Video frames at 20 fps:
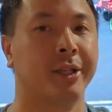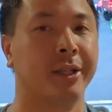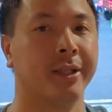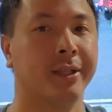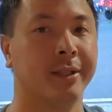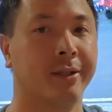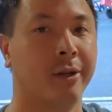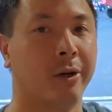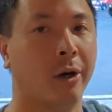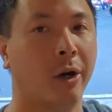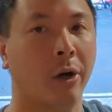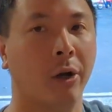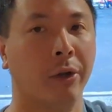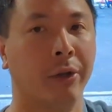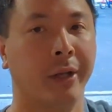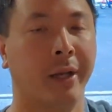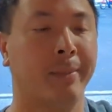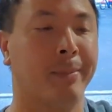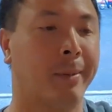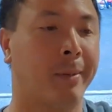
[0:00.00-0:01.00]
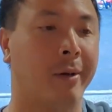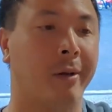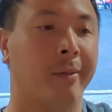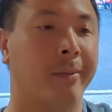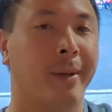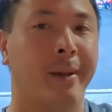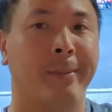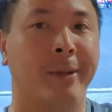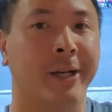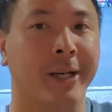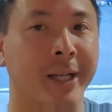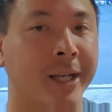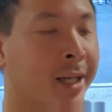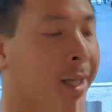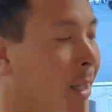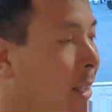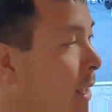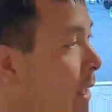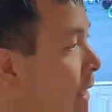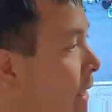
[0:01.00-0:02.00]
because they're all holding up all of my money.
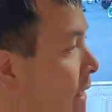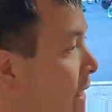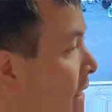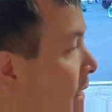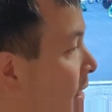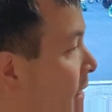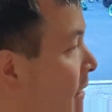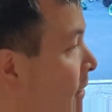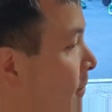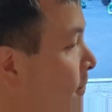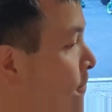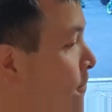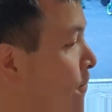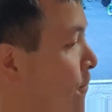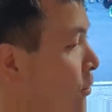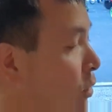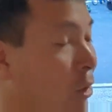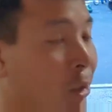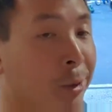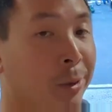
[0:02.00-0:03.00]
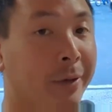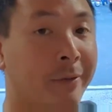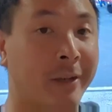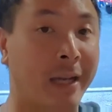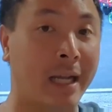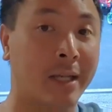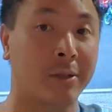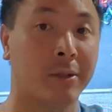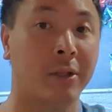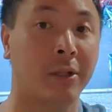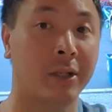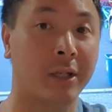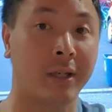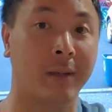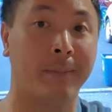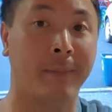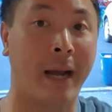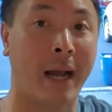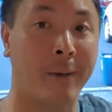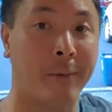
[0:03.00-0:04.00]
So if you guys are
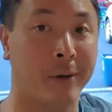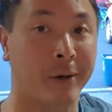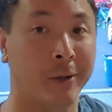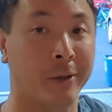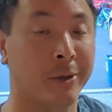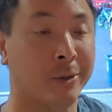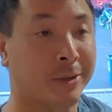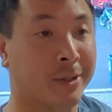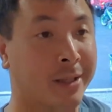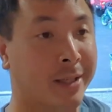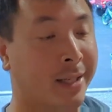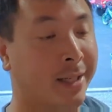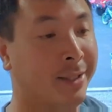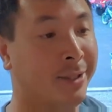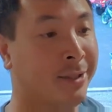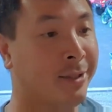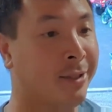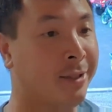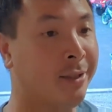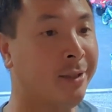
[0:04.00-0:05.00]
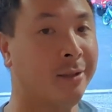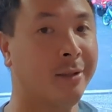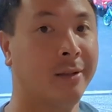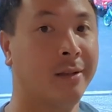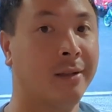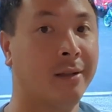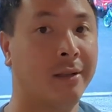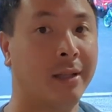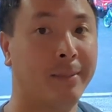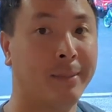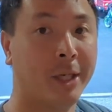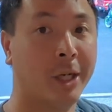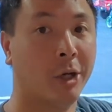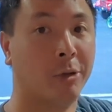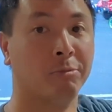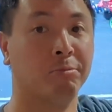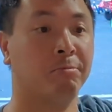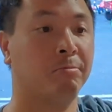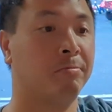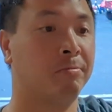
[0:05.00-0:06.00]
looking to buy one of those things, let me
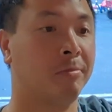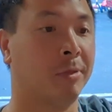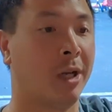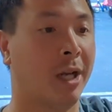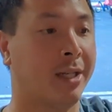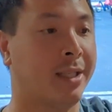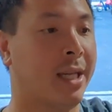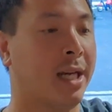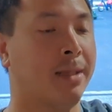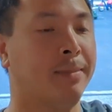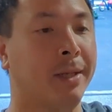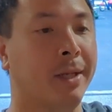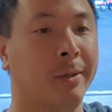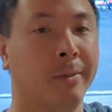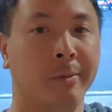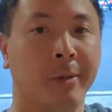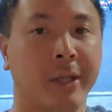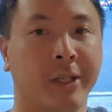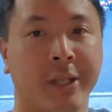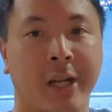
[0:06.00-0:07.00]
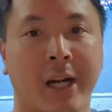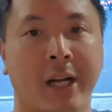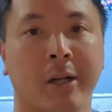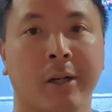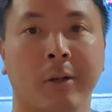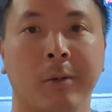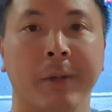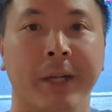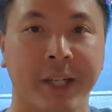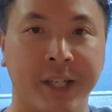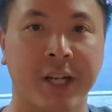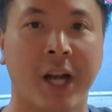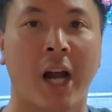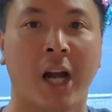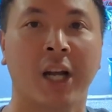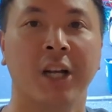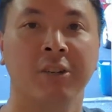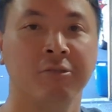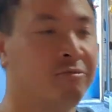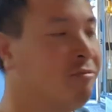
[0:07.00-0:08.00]
know. Contact me. We can talk.